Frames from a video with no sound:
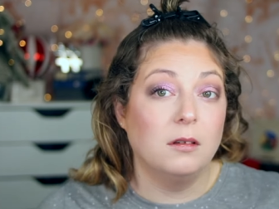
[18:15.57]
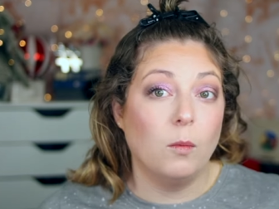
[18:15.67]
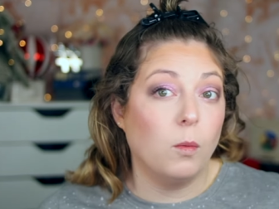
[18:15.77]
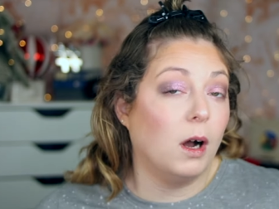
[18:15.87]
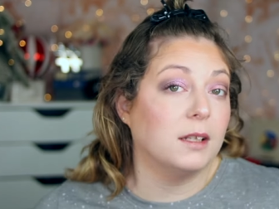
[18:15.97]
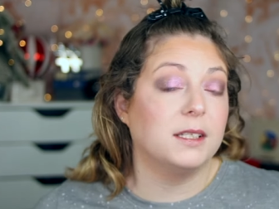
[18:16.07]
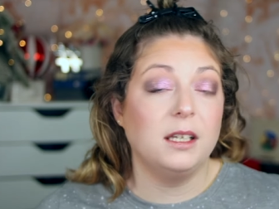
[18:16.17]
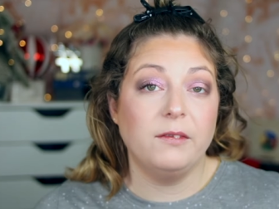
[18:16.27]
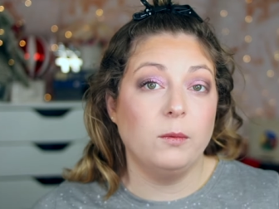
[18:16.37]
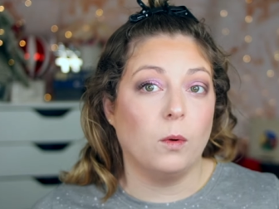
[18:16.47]
once,
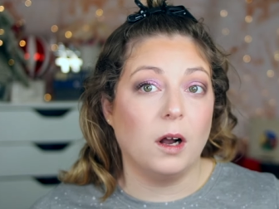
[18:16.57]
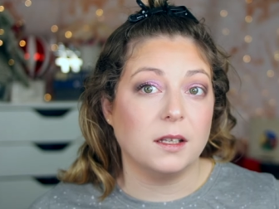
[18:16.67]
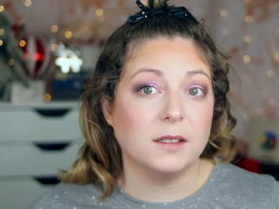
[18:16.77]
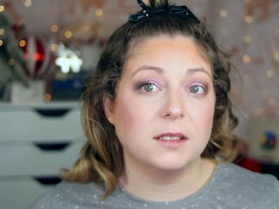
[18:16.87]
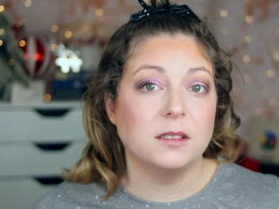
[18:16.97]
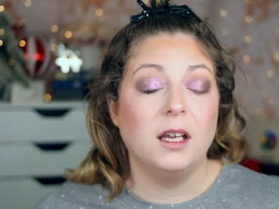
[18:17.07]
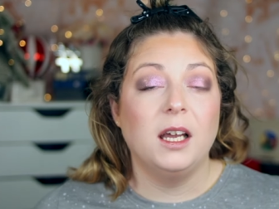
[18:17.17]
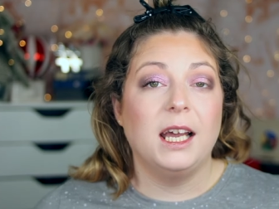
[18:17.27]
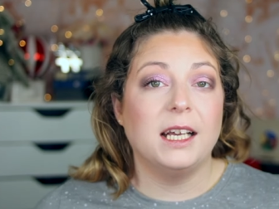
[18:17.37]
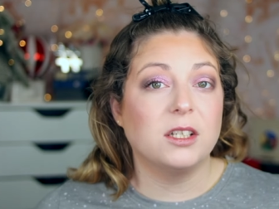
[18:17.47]
even once,
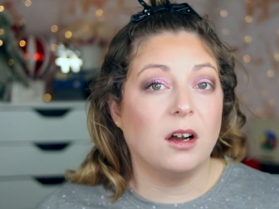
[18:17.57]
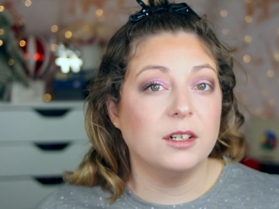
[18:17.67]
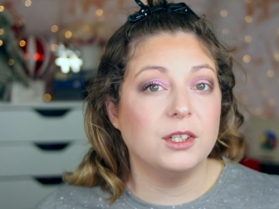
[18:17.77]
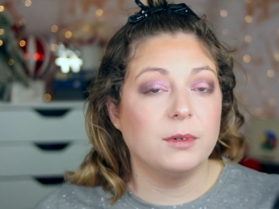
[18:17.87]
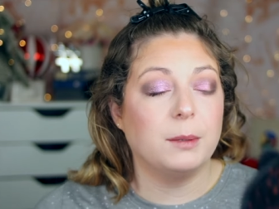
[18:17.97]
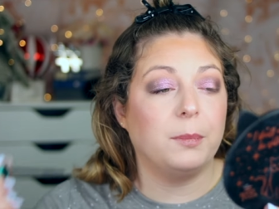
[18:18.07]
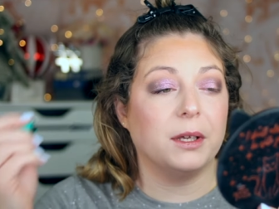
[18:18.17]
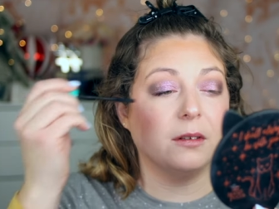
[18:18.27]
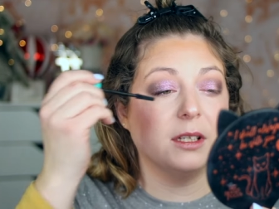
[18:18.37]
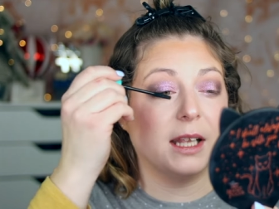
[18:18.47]
it's hard to
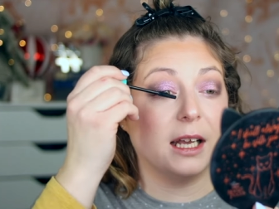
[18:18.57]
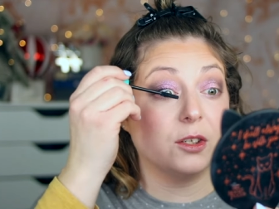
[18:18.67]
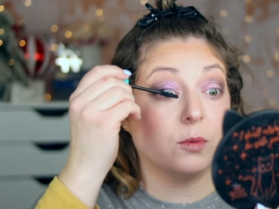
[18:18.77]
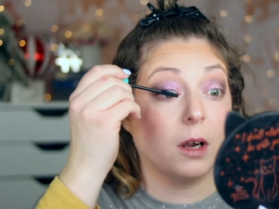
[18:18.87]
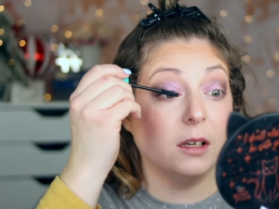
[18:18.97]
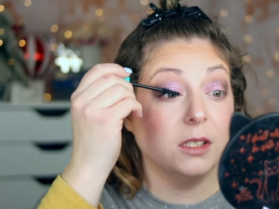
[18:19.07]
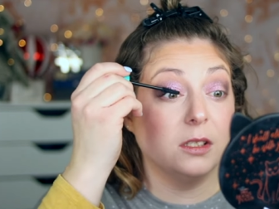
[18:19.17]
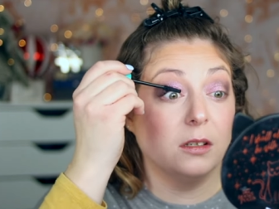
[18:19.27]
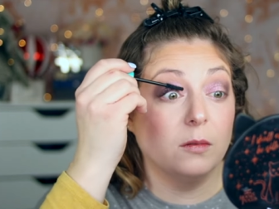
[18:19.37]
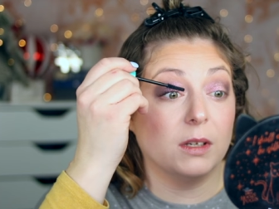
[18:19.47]
rebuild that
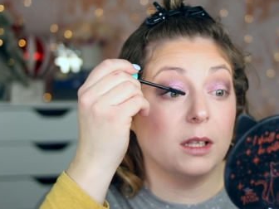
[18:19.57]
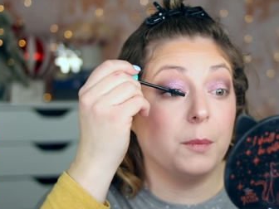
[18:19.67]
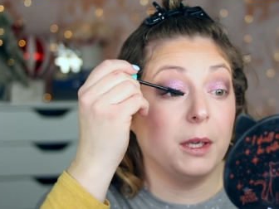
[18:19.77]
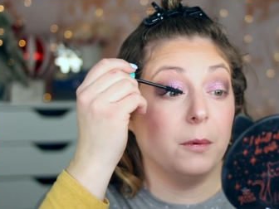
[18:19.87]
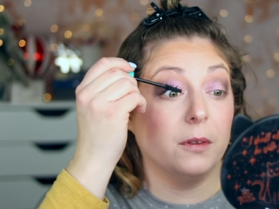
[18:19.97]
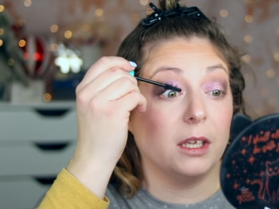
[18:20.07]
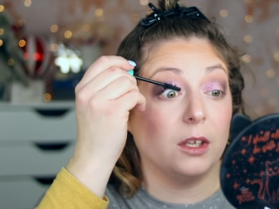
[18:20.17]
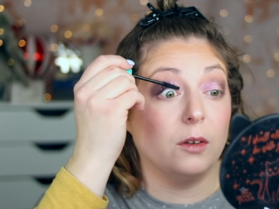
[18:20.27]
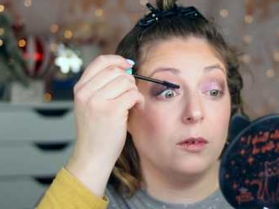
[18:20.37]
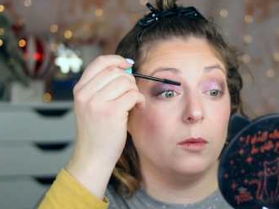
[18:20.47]
trust with the people that
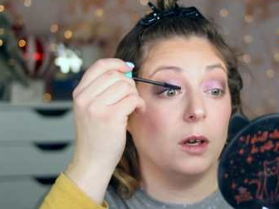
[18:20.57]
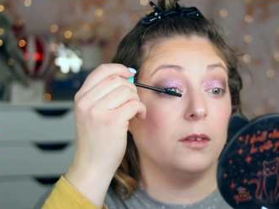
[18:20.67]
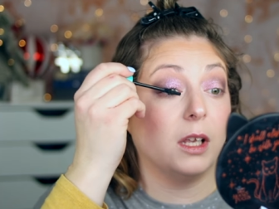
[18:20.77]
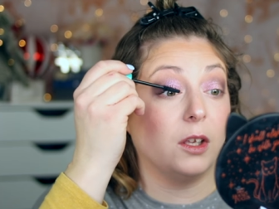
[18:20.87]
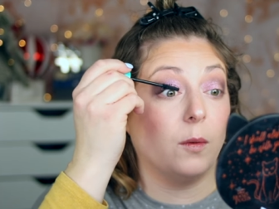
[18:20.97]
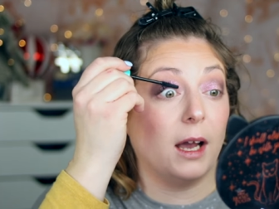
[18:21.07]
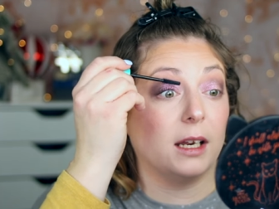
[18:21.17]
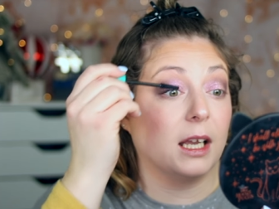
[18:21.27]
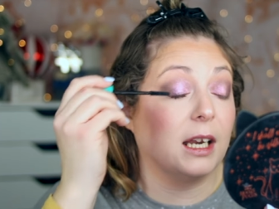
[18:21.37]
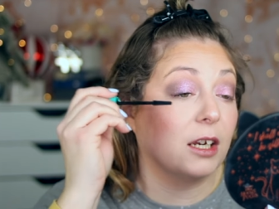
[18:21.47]
you that you had
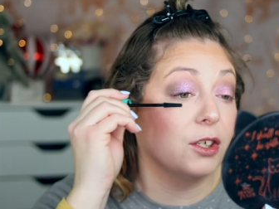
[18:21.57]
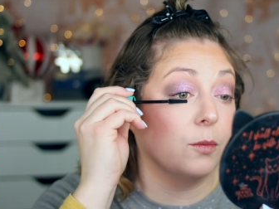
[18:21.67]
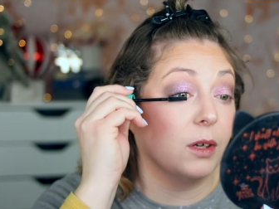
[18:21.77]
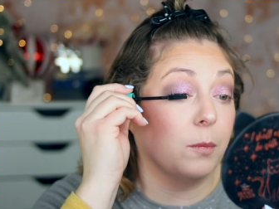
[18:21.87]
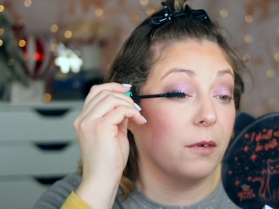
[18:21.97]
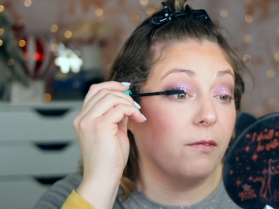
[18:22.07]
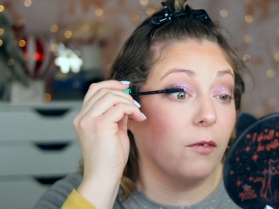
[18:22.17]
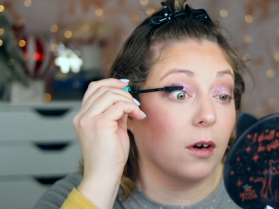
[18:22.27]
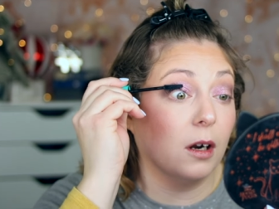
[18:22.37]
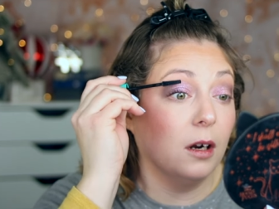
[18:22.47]
a connection with
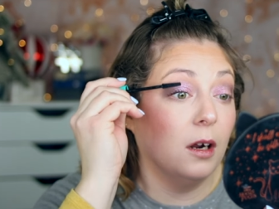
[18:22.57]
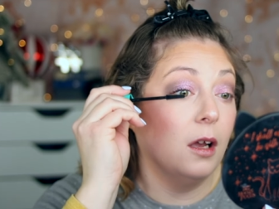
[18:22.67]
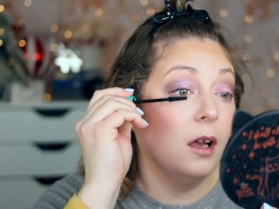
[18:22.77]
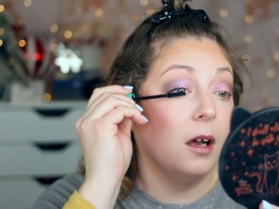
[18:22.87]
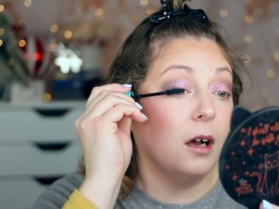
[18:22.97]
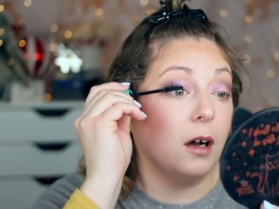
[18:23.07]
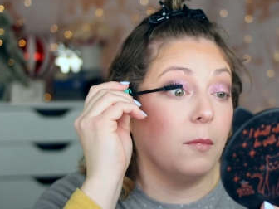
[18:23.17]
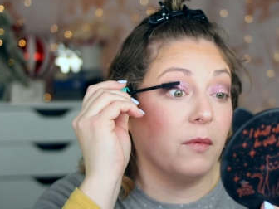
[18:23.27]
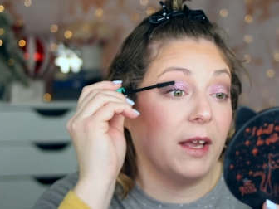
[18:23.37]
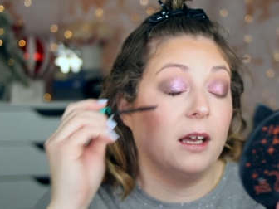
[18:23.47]
before.
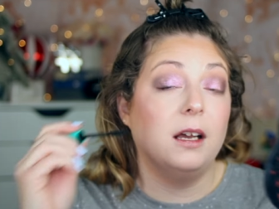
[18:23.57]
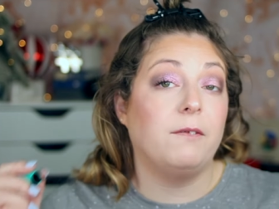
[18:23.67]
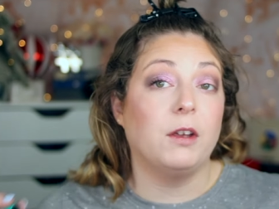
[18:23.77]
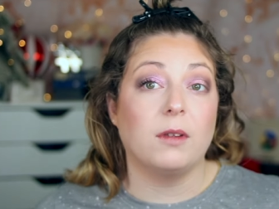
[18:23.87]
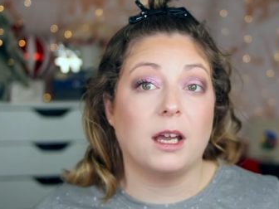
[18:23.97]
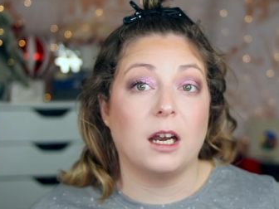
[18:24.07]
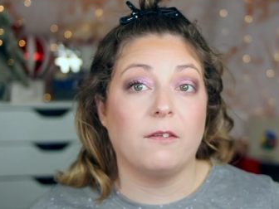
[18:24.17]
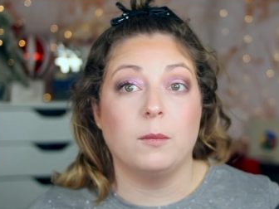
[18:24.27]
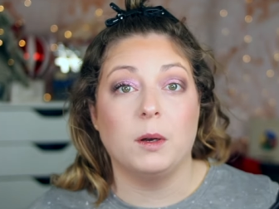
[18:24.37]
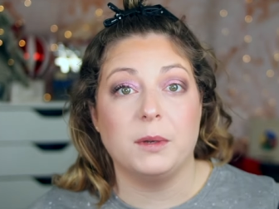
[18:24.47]
Um, like if you look at it
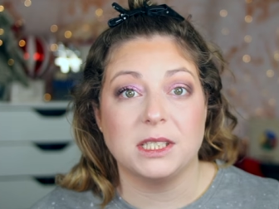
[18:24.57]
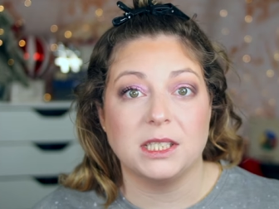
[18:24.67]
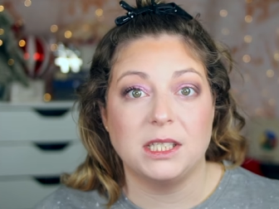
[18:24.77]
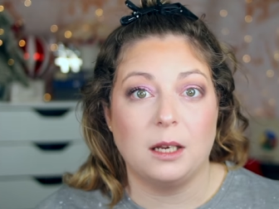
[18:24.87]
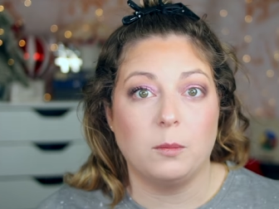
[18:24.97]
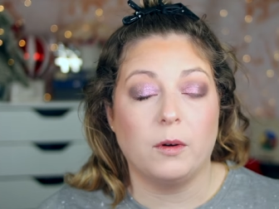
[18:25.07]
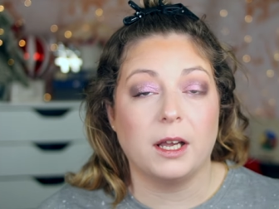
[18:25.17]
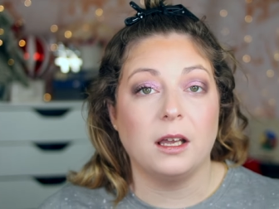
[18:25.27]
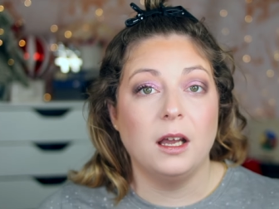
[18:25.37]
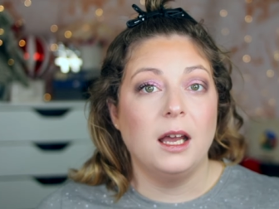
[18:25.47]
from a business
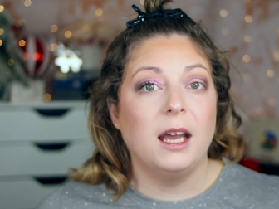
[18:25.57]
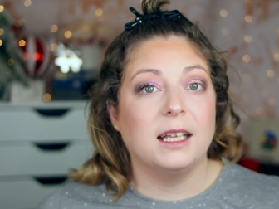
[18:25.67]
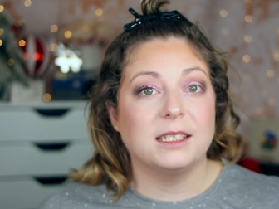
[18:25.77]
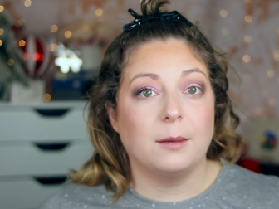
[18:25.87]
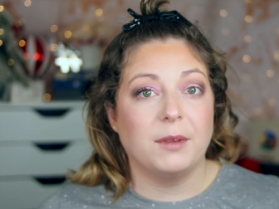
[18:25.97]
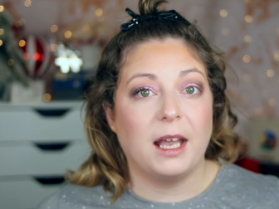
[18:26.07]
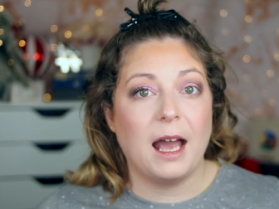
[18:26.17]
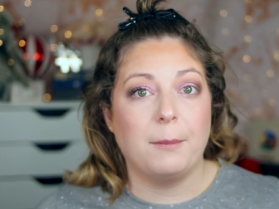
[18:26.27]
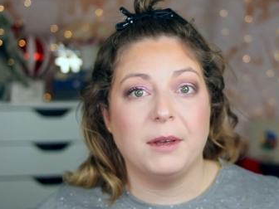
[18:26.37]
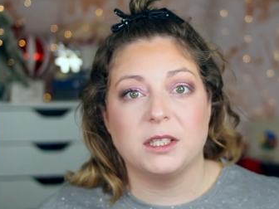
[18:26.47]
standpoint, and something
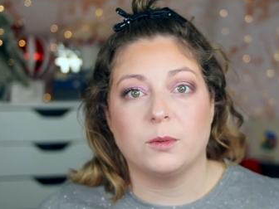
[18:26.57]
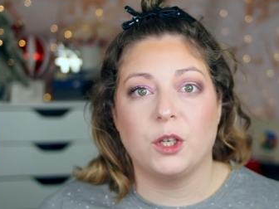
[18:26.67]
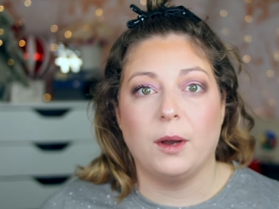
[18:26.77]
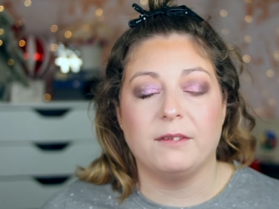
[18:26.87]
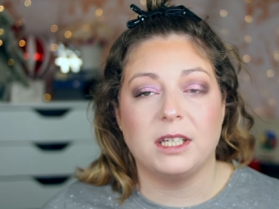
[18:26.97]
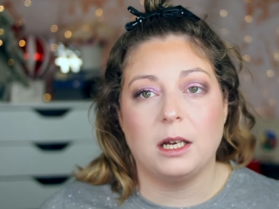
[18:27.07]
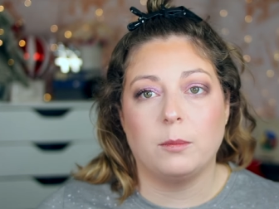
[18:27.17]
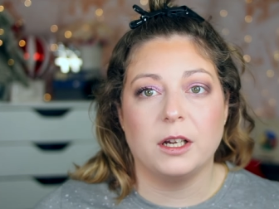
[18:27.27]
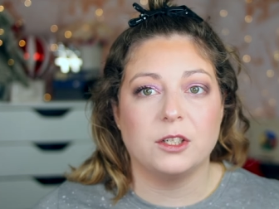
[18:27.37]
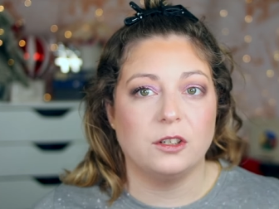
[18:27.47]
happens where you have a data
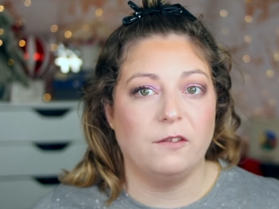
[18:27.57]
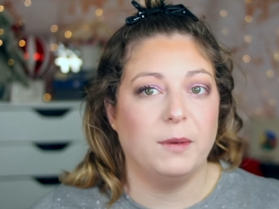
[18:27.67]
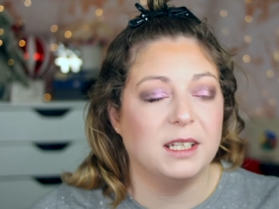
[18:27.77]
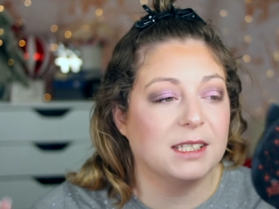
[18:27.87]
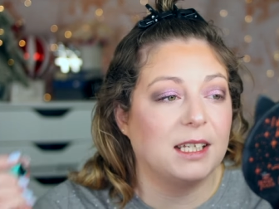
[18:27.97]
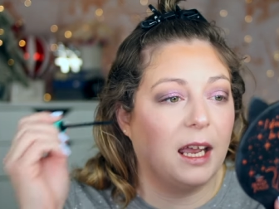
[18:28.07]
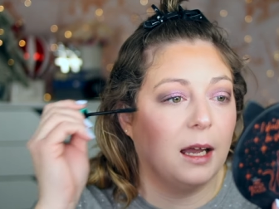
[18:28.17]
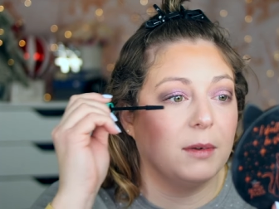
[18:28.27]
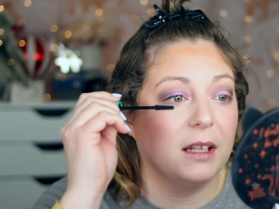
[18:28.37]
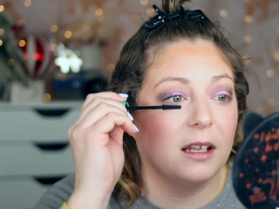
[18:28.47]
breach or you've been
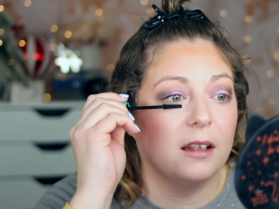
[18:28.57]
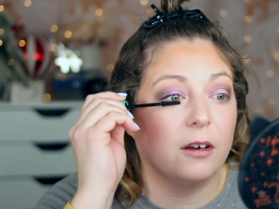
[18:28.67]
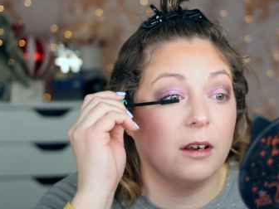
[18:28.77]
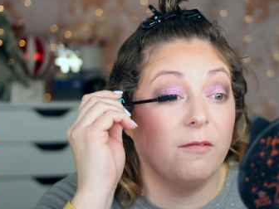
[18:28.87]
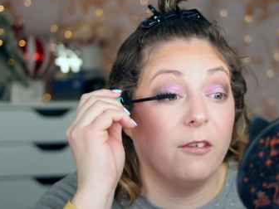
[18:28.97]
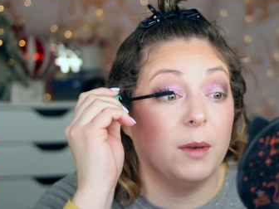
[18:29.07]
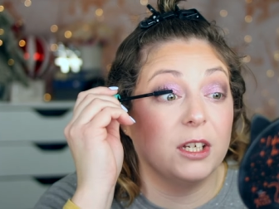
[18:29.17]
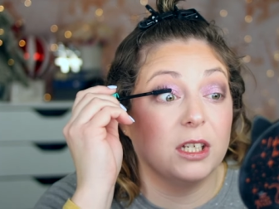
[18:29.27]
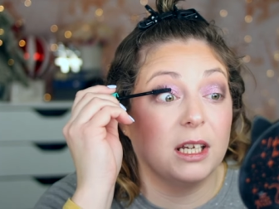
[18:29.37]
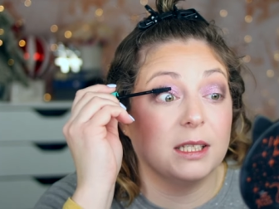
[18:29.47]
scammed and then their
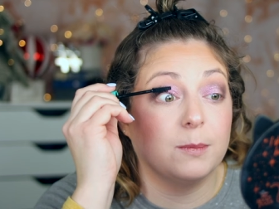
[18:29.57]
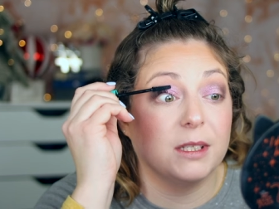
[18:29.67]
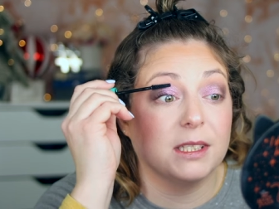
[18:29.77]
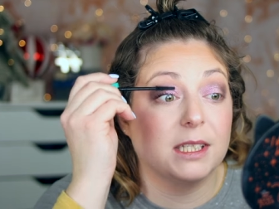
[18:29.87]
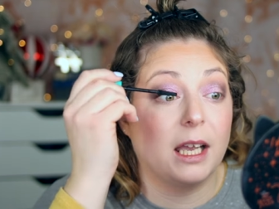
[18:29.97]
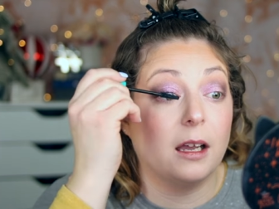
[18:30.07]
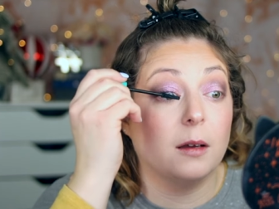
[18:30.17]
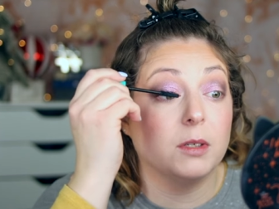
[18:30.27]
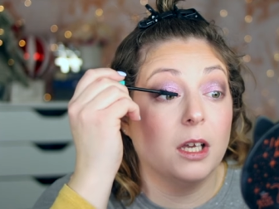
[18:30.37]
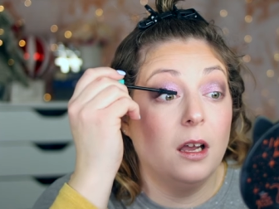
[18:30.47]
information has been scammed,